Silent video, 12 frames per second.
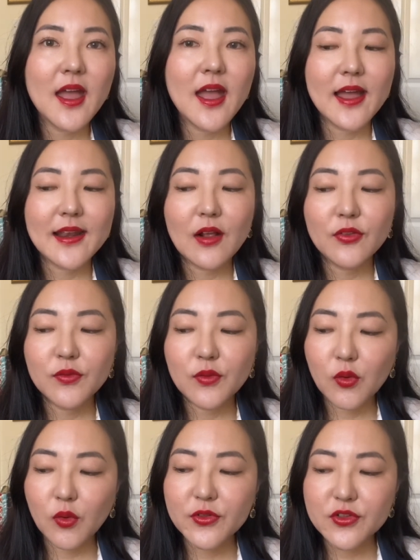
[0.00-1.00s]
And out of
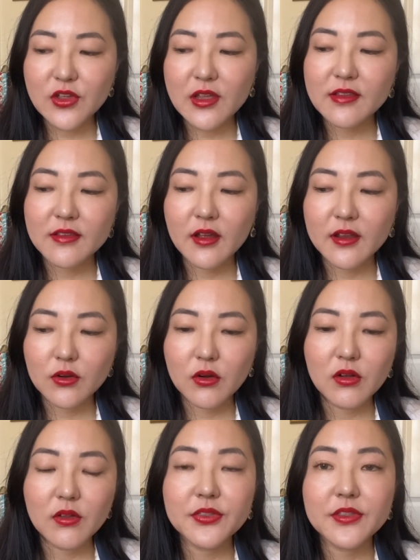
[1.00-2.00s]
all the shades that I
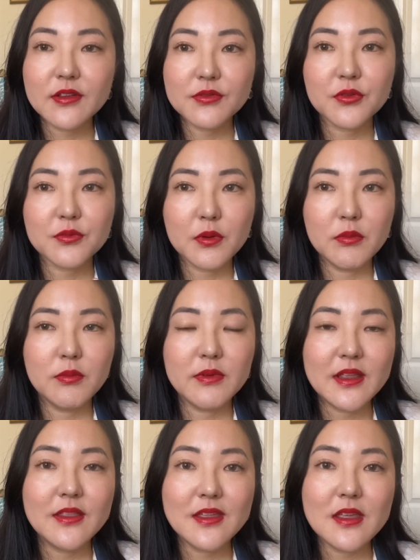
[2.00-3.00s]
got, this was
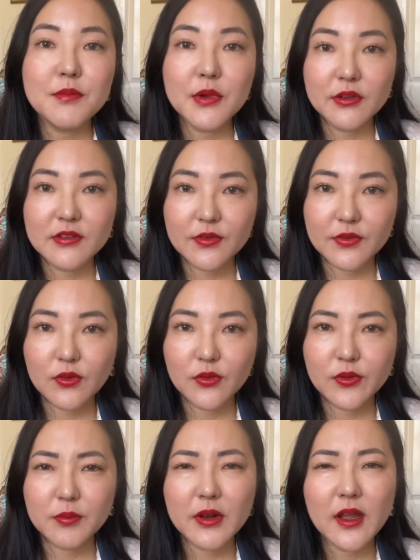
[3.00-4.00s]
probably the most difficult
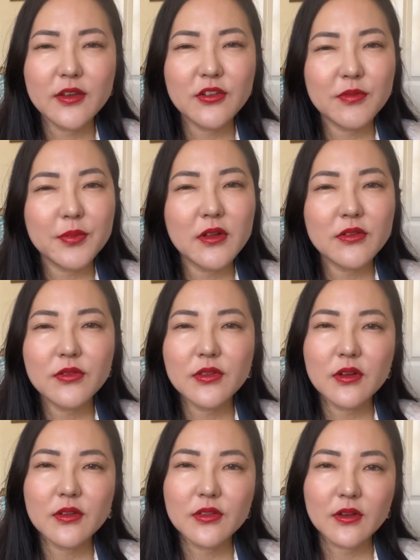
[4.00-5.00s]
to apply just because of
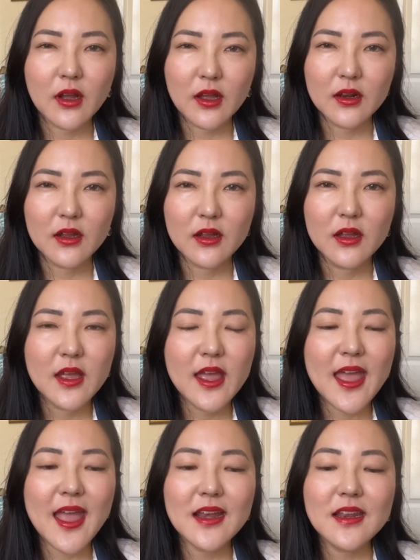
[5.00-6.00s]
the colour.
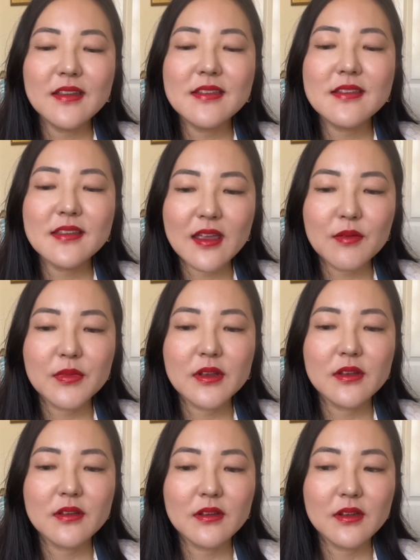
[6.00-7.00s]
Any
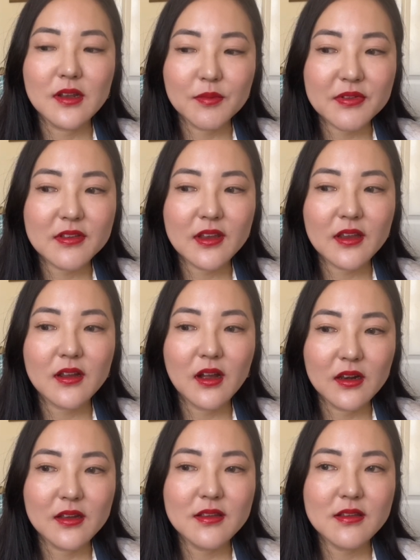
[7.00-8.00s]
statement lipstick
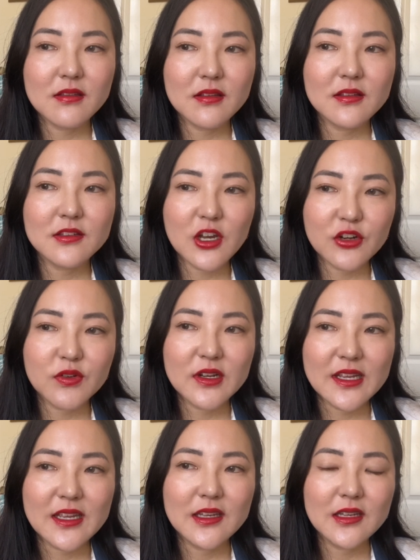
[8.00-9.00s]
colours
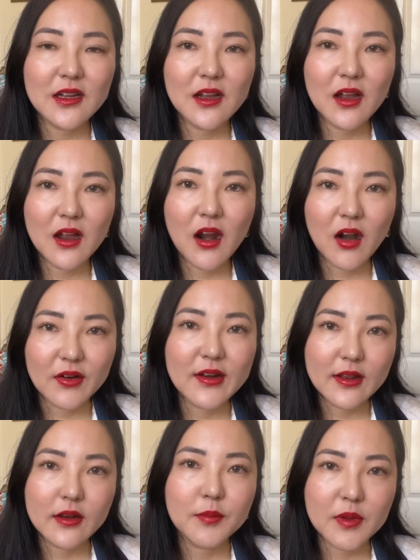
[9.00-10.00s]
generally are a
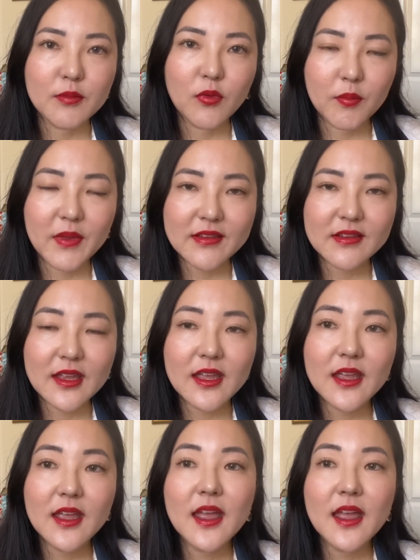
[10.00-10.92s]
little bit more messy.